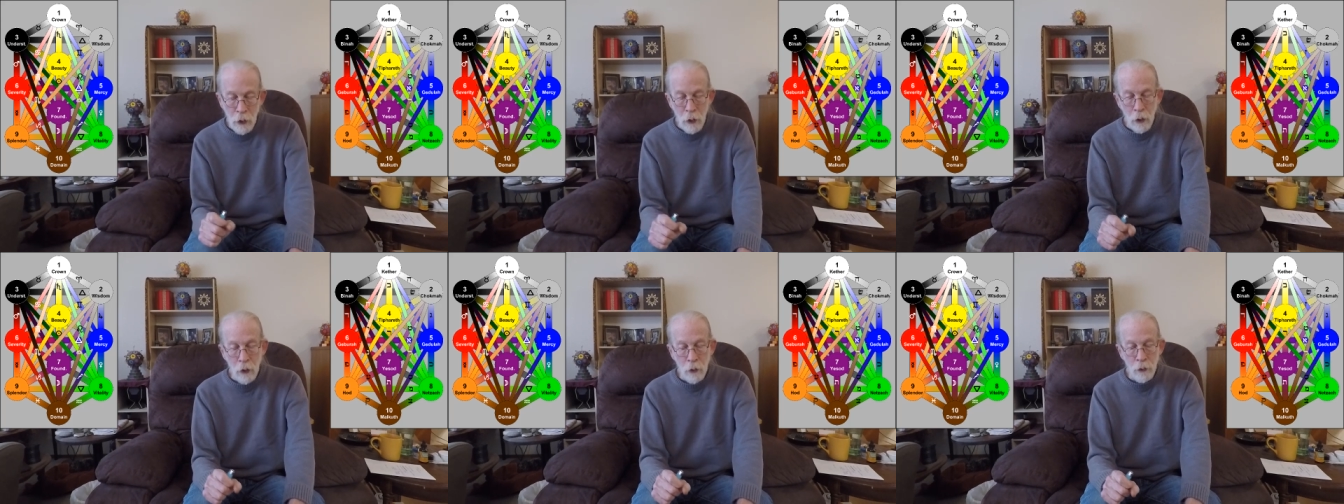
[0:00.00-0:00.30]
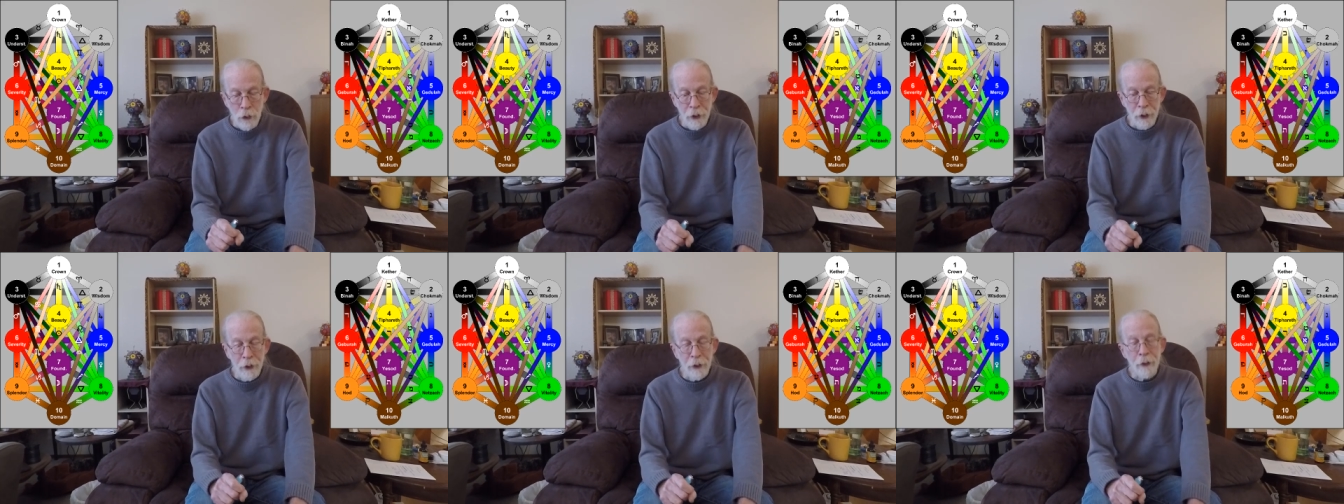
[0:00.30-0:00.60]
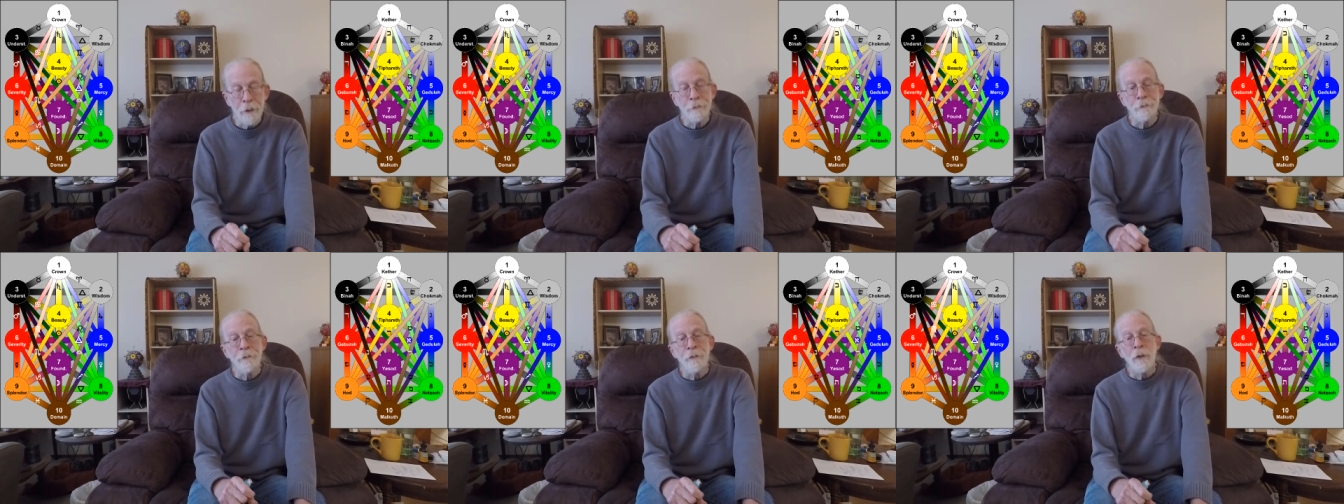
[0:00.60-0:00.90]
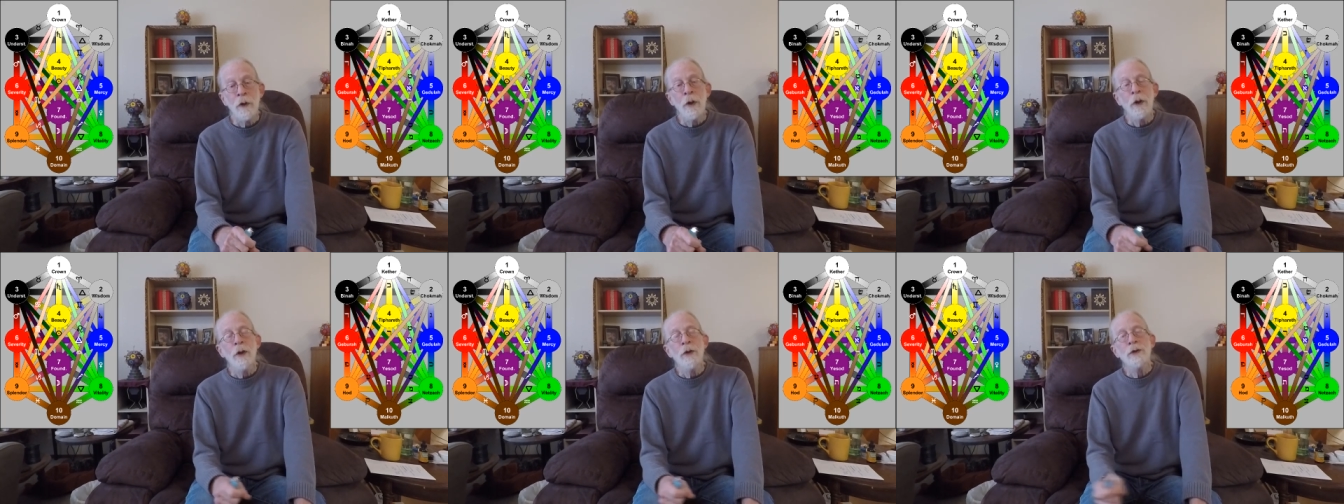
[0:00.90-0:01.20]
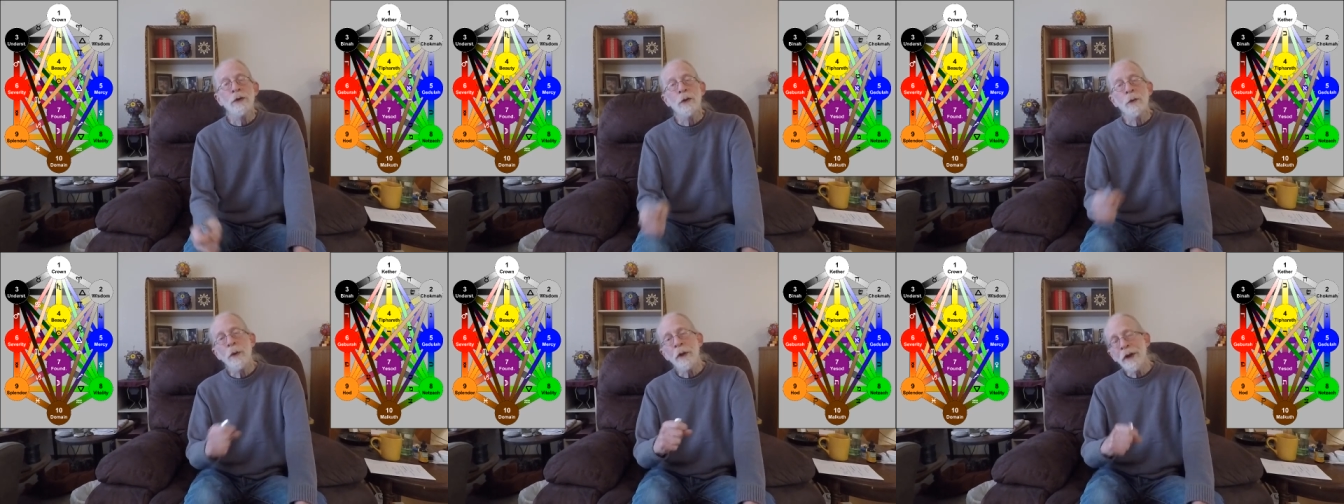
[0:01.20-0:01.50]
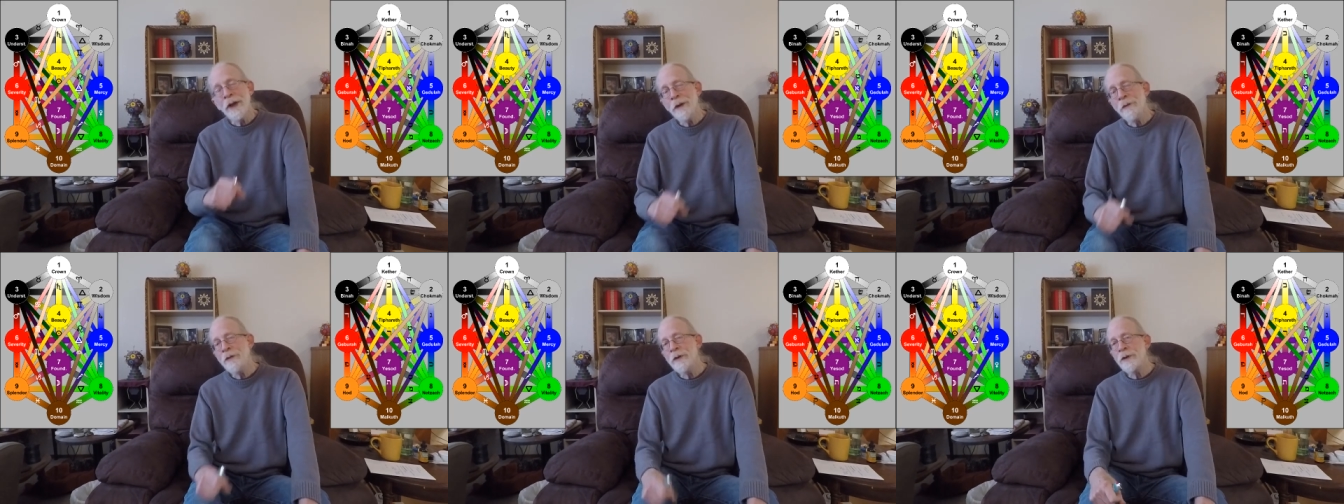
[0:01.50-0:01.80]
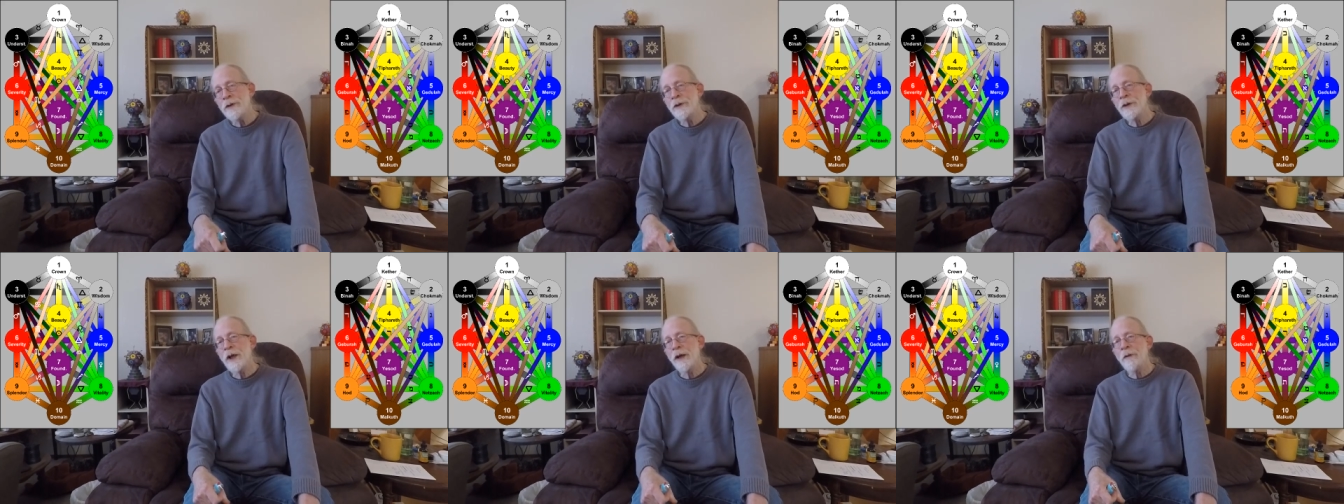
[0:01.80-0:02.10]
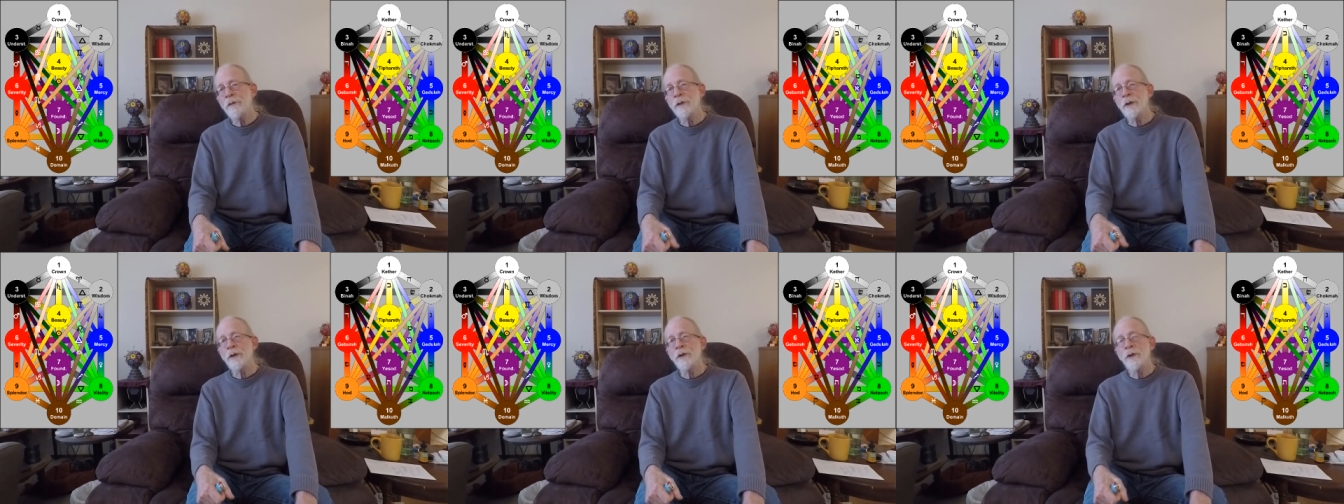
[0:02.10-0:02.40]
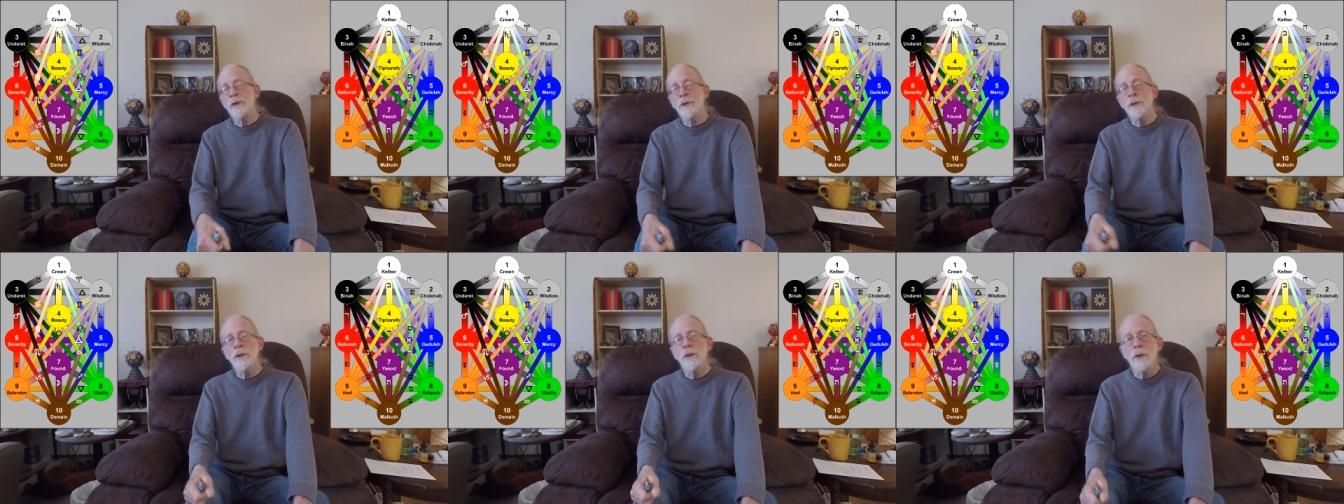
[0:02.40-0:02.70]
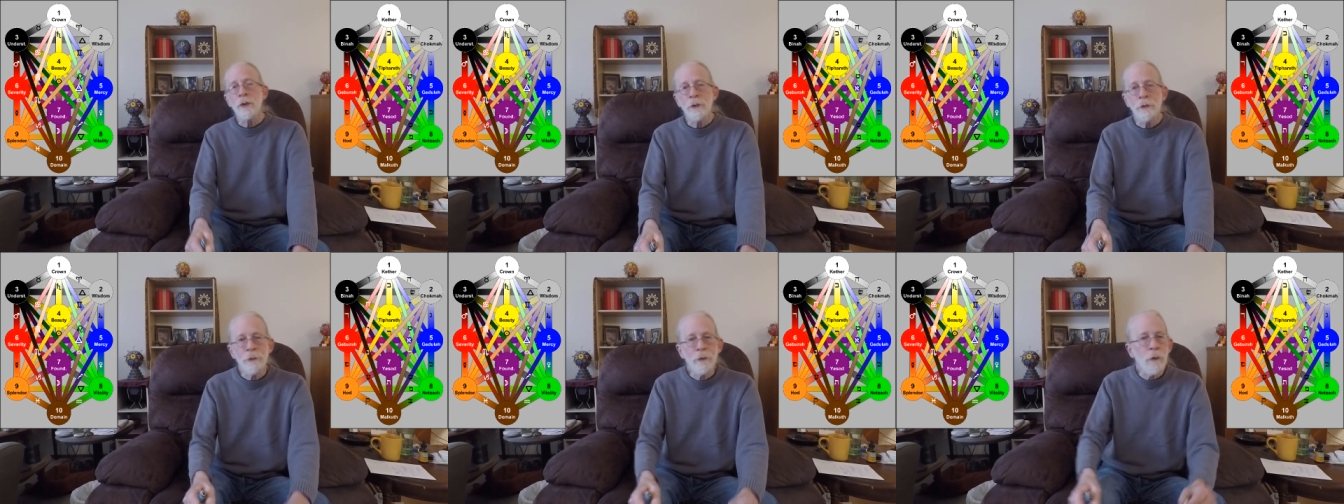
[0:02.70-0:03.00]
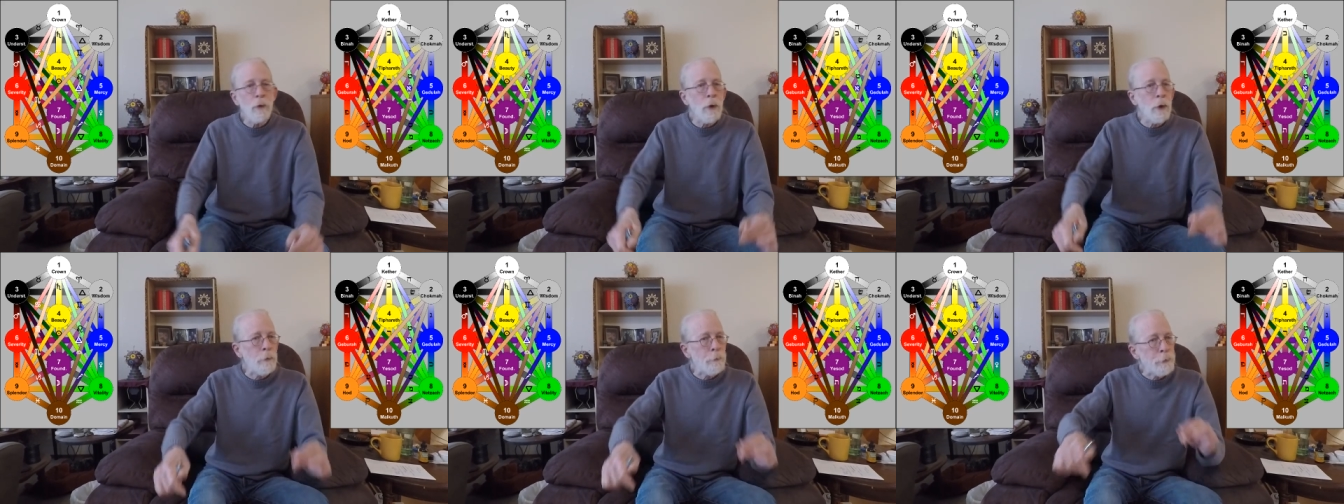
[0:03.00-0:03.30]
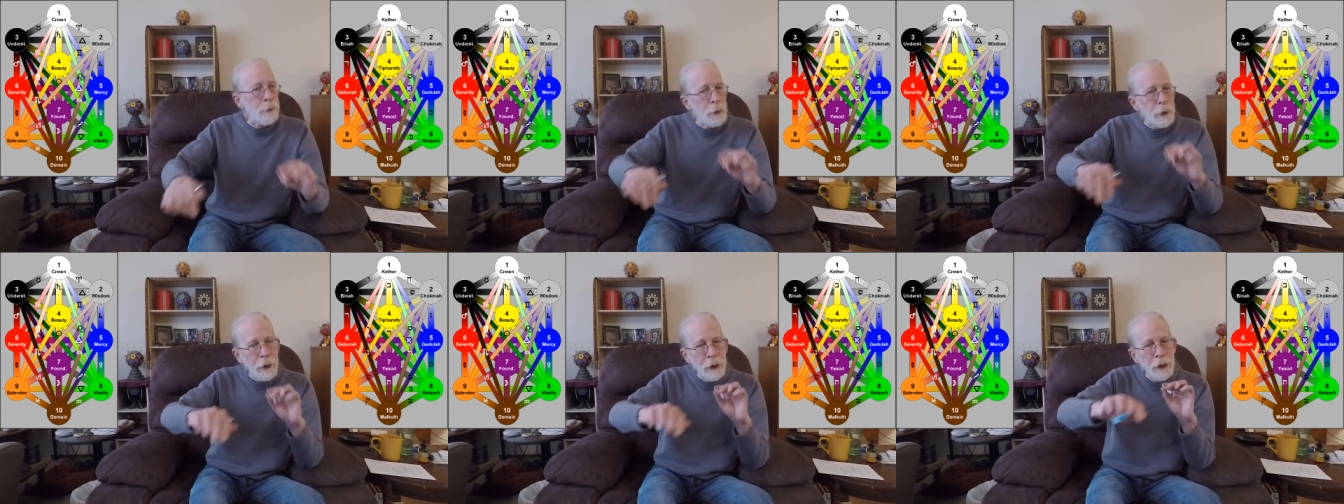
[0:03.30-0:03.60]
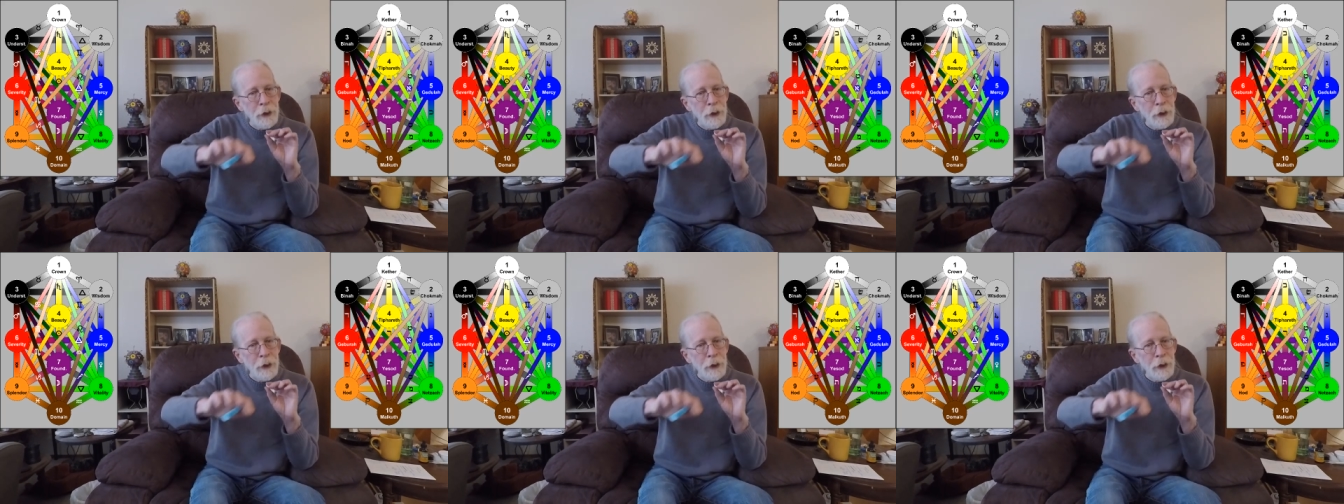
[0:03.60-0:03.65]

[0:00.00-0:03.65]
Okay? So, what I've discovered through the form, putting